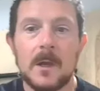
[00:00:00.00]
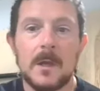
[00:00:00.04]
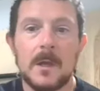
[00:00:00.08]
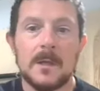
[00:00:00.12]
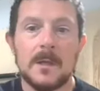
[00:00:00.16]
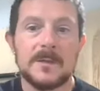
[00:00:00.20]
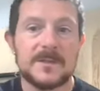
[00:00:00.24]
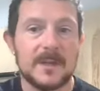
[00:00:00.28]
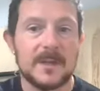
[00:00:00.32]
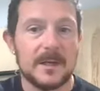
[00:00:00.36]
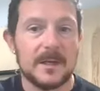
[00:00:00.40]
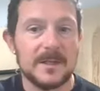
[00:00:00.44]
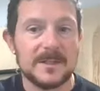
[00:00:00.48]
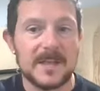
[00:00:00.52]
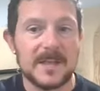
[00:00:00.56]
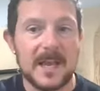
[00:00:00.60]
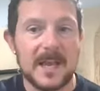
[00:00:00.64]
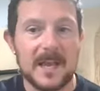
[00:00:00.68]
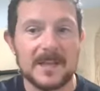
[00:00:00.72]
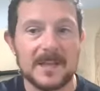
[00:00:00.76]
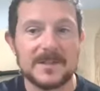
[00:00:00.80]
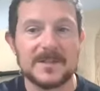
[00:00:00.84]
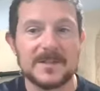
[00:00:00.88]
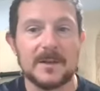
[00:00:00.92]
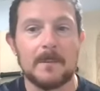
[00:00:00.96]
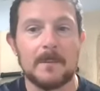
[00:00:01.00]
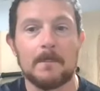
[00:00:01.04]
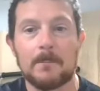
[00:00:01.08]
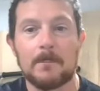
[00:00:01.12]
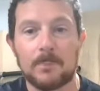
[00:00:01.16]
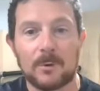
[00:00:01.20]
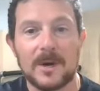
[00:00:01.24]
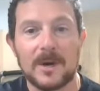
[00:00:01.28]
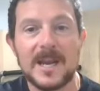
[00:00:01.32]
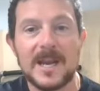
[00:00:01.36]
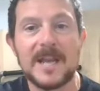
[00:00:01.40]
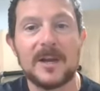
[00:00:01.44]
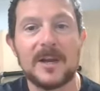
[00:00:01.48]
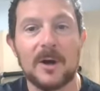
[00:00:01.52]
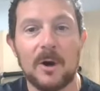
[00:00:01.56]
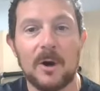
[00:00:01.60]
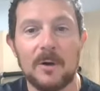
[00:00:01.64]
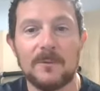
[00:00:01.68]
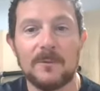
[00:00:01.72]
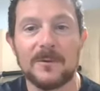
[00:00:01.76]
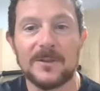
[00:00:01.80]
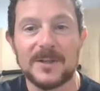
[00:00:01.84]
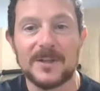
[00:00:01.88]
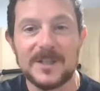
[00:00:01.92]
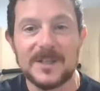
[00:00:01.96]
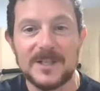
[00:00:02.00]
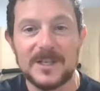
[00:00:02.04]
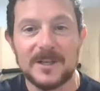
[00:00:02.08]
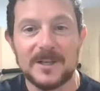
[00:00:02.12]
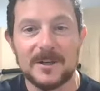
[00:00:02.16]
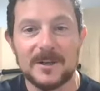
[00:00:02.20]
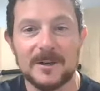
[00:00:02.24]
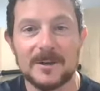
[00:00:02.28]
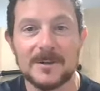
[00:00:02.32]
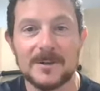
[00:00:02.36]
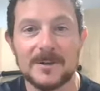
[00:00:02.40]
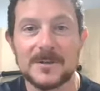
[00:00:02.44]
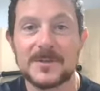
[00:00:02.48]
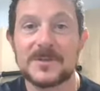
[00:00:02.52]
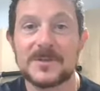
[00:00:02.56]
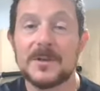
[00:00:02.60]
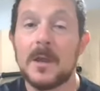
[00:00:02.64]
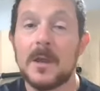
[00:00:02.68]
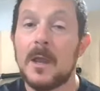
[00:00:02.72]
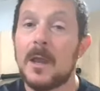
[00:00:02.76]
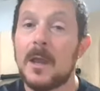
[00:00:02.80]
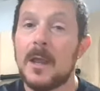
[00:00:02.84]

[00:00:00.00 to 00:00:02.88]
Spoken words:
said he's had some break over the years.